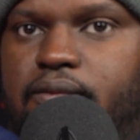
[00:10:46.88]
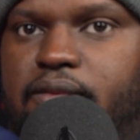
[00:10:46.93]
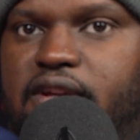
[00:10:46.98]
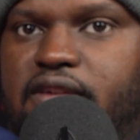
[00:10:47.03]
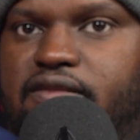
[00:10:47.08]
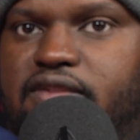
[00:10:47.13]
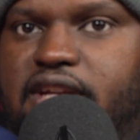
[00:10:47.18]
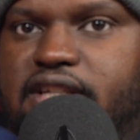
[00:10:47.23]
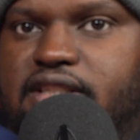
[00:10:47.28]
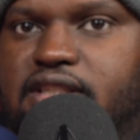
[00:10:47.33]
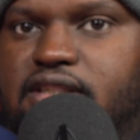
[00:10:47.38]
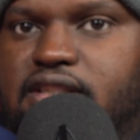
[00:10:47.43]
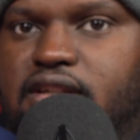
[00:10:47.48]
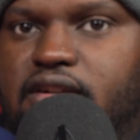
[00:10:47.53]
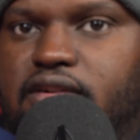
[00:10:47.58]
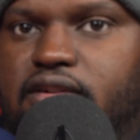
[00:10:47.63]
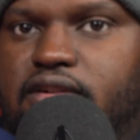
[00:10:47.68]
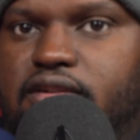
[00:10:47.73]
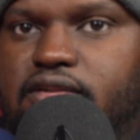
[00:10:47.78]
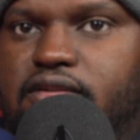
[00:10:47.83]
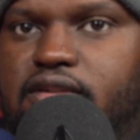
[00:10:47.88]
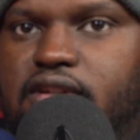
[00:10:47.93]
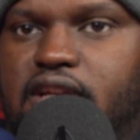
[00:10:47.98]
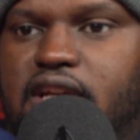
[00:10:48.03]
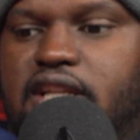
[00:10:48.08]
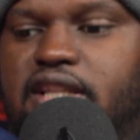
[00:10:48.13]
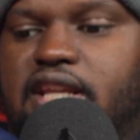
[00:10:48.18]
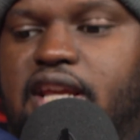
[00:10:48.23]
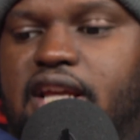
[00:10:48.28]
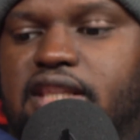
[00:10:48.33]
if necessary,
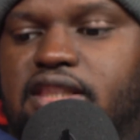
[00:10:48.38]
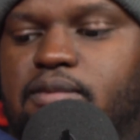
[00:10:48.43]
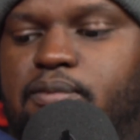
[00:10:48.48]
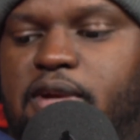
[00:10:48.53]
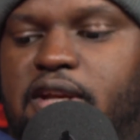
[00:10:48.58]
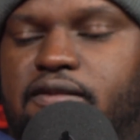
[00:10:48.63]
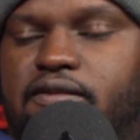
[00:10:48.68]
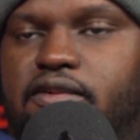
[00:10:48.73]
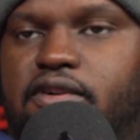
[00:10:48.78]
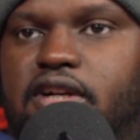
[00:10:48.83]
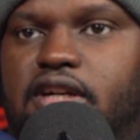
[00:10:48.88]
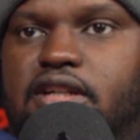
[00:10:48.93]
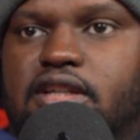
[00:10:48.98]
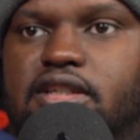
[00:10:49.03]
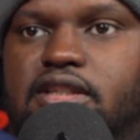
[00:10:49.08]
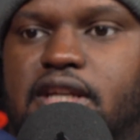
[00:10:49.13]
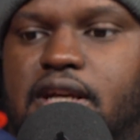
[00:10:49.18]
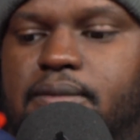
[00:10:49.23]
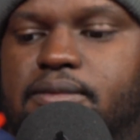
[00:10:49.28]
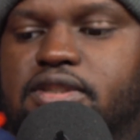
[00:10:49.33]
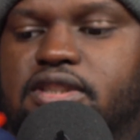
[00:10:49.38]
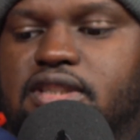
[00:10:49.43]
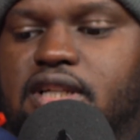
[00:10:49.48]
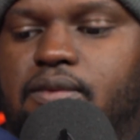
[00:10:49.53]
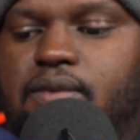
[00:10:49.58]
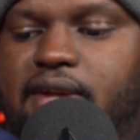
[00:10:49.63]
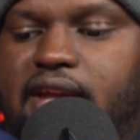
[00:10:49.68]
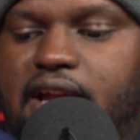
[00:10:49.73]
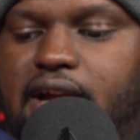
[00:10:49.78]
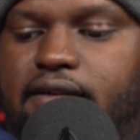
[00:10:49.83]
and they have to pay for any damages
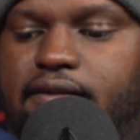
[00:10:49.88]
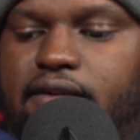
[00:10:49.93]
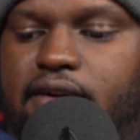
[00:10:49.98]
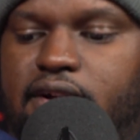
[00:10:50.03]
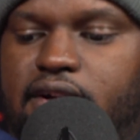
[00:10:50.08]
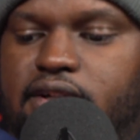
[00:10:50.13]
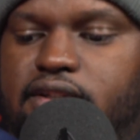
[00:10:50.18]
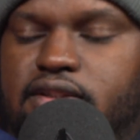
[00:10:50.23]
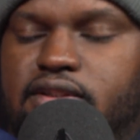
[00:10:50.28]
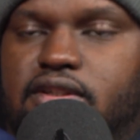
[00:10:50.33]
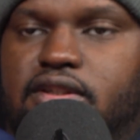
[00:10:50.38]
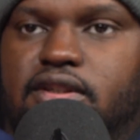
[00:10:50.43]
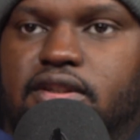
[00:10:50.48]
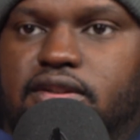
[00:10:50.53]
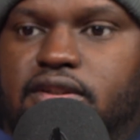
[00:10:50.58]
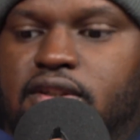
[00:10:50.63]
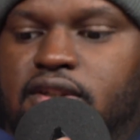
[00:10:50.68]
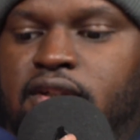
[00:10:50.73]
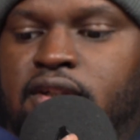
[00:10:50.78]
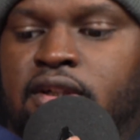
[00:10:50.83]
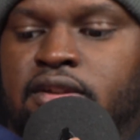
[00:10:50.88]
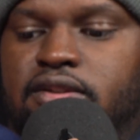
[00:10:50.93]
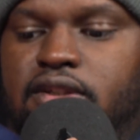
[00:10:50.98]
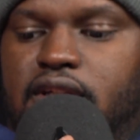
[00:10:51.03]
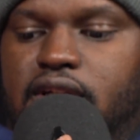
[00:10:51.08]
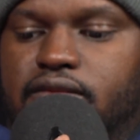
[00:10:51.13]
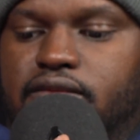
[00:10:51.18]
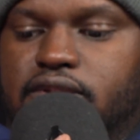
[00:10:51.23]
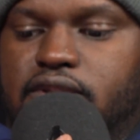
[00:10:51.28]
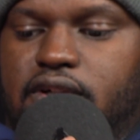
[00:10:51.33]
that we have to
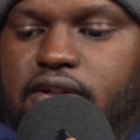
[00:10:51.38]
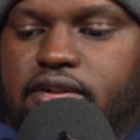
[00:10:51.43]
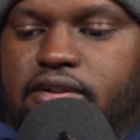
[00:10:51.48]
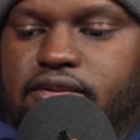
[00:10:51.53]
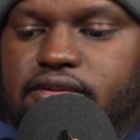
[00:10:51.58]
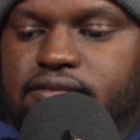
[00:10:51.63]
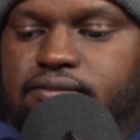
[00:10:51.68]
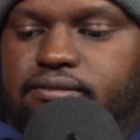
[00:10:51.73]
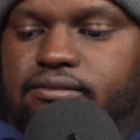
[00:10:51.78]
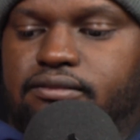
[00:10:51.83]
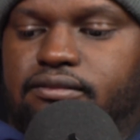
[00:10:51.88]
get it returned.